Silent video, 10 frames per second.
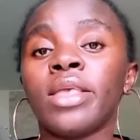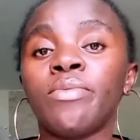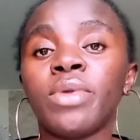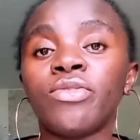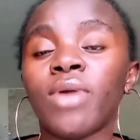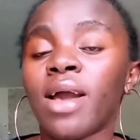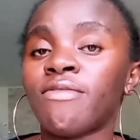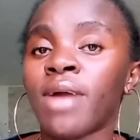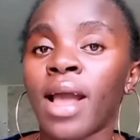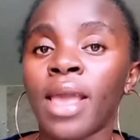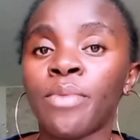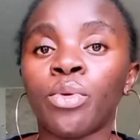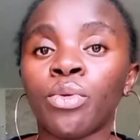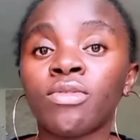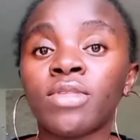it means you have high
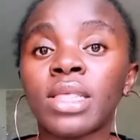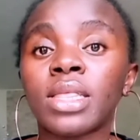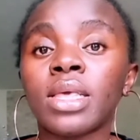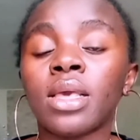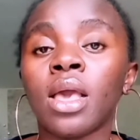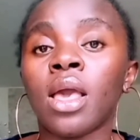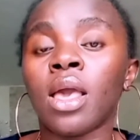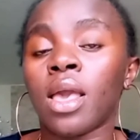porosity